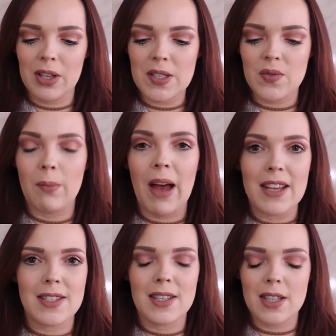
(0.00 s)
things from
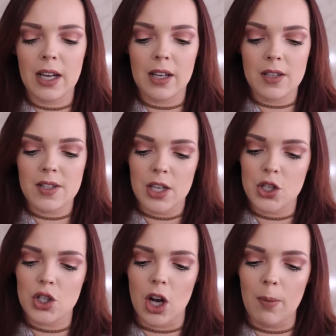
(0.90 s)
Essence and I got this at
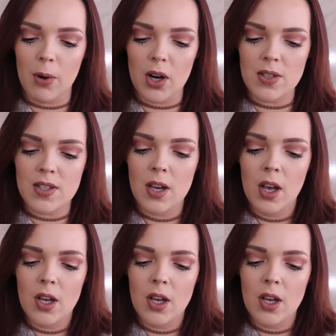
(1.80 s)
Shoppers.